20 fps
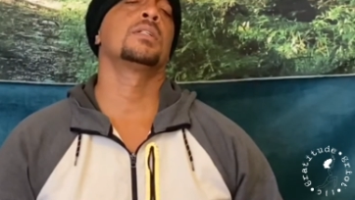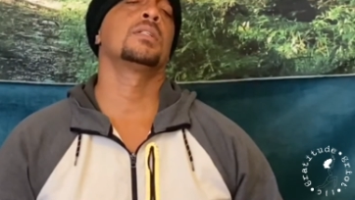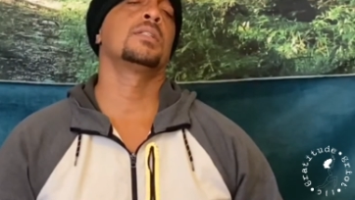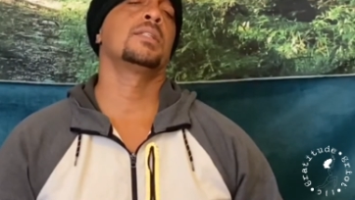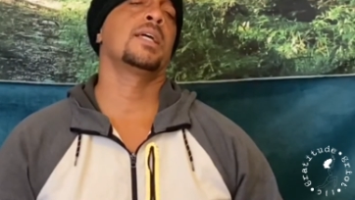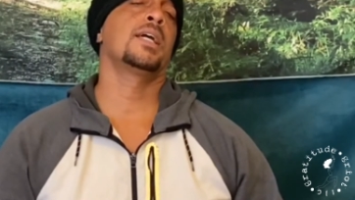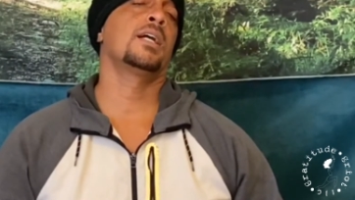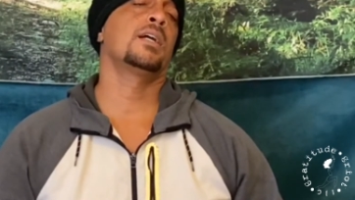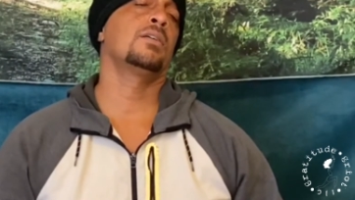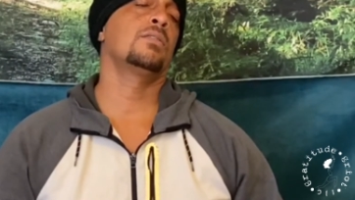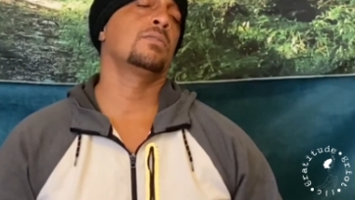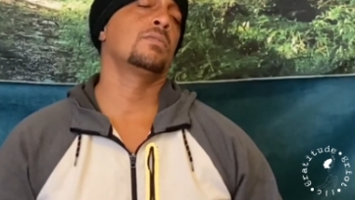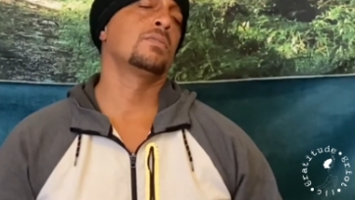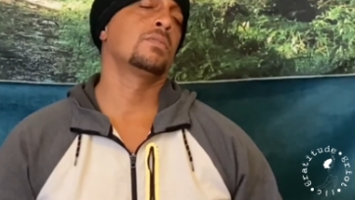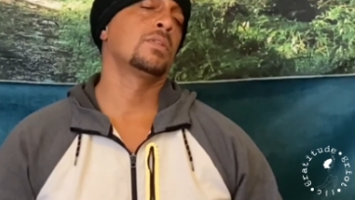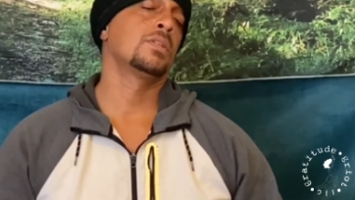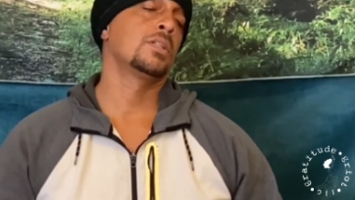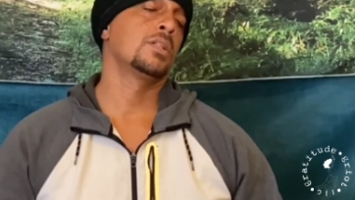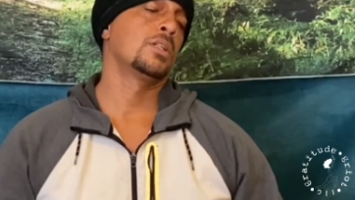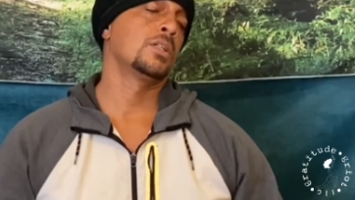Now,
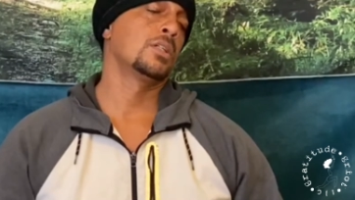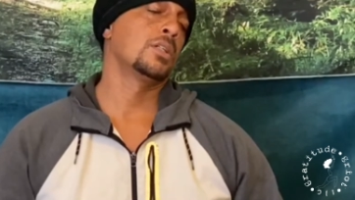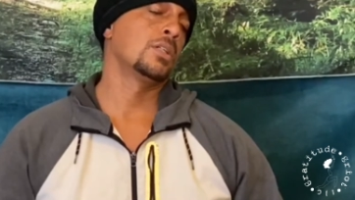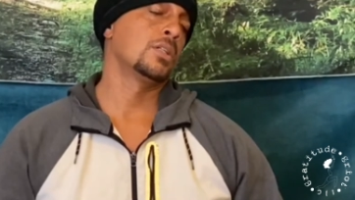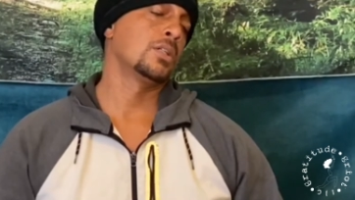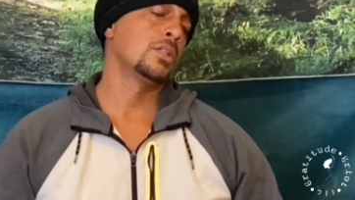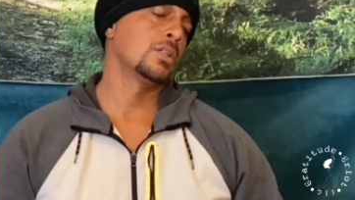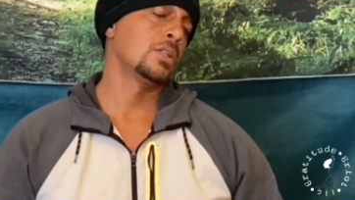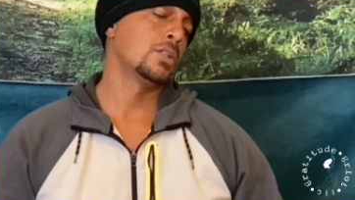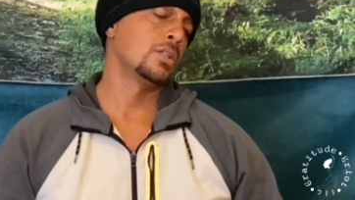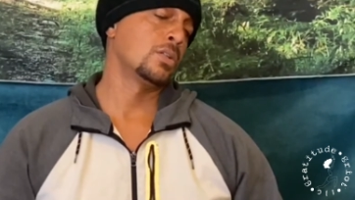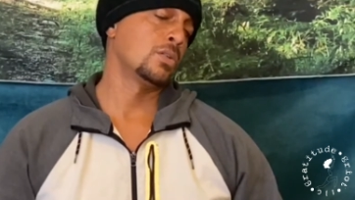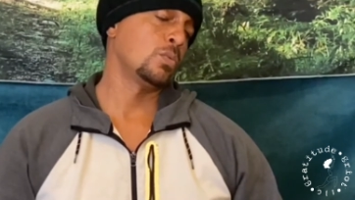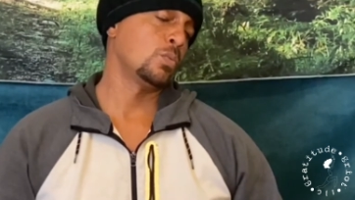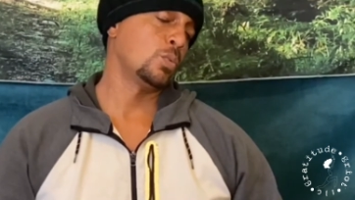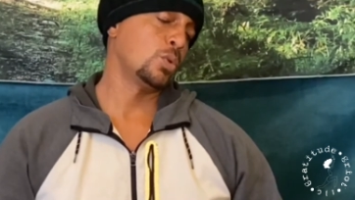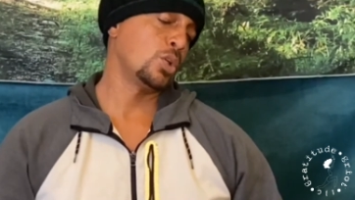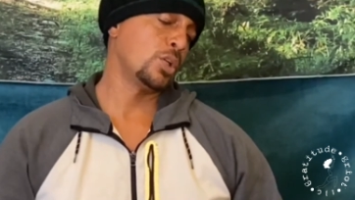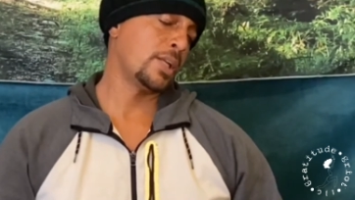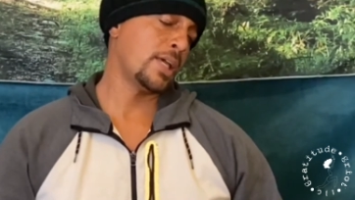
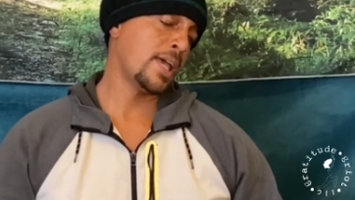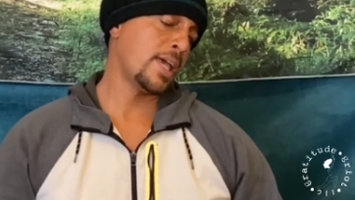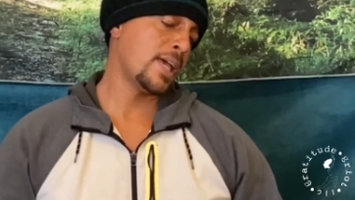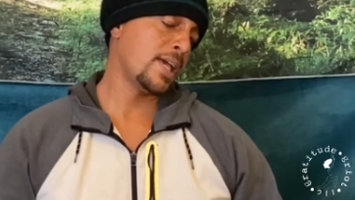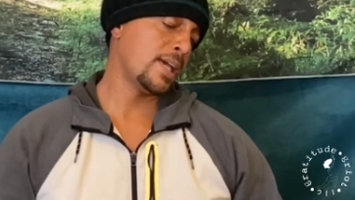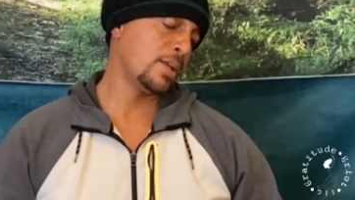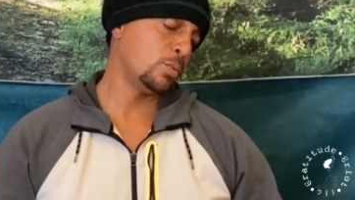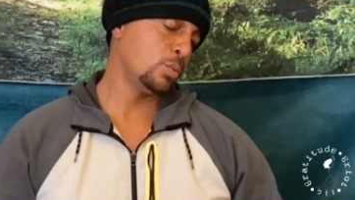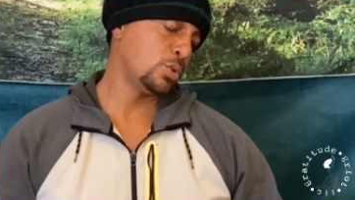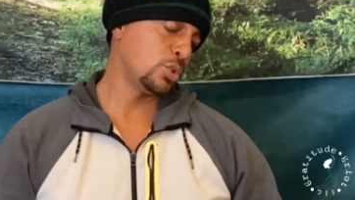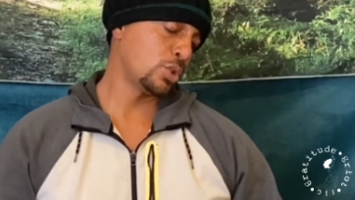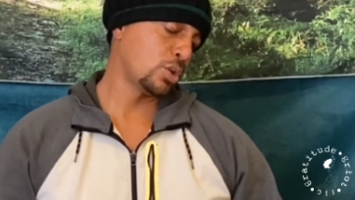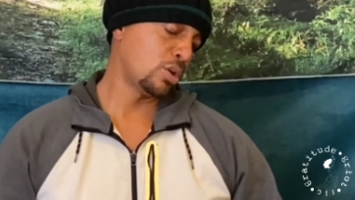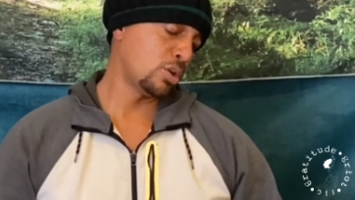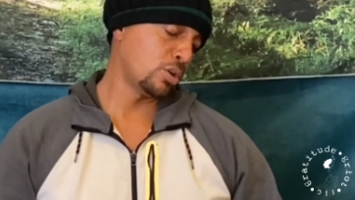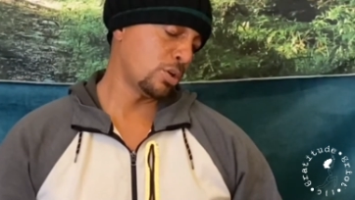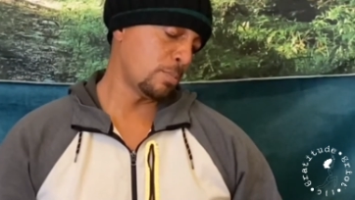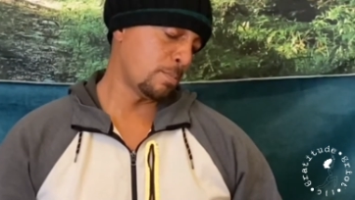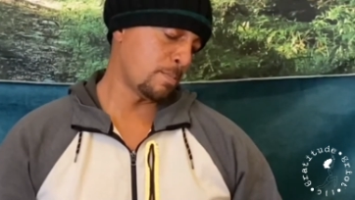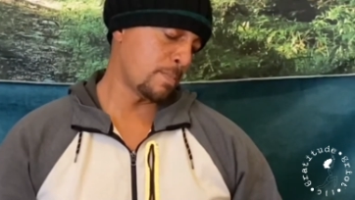we're going to add what's
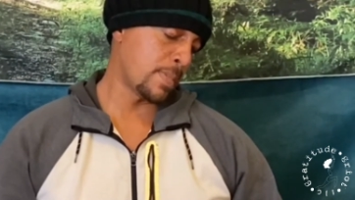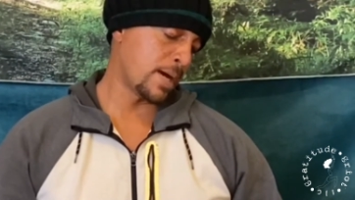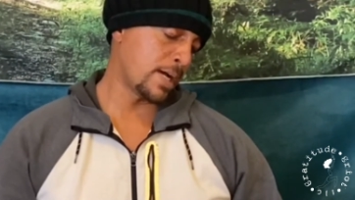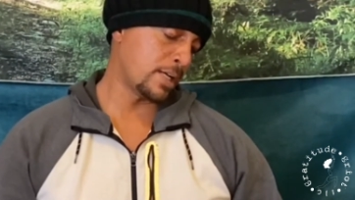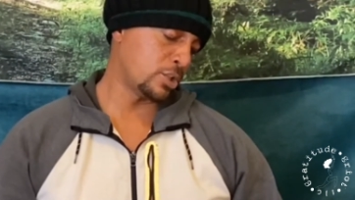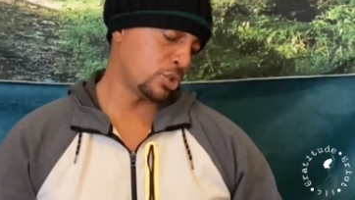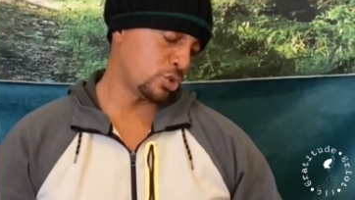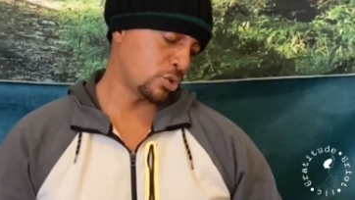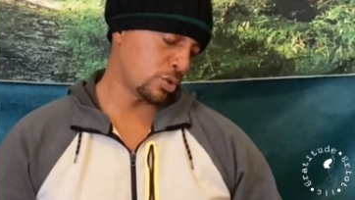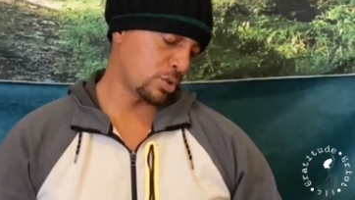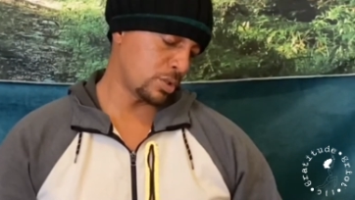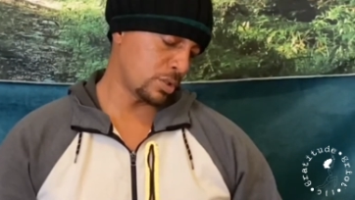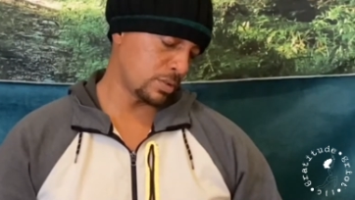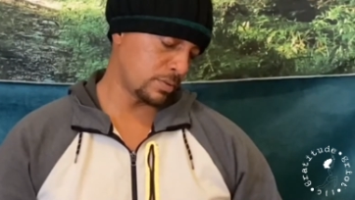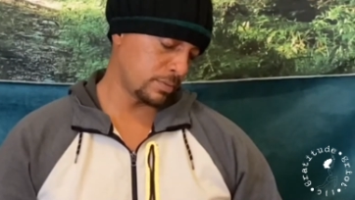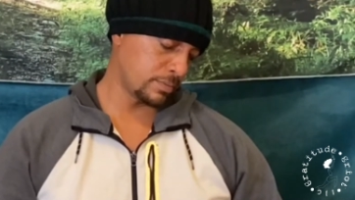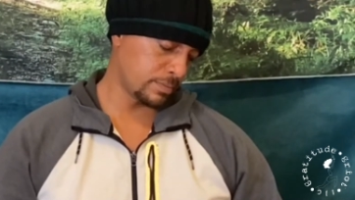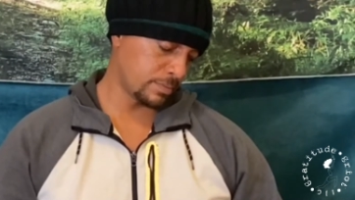called a mantra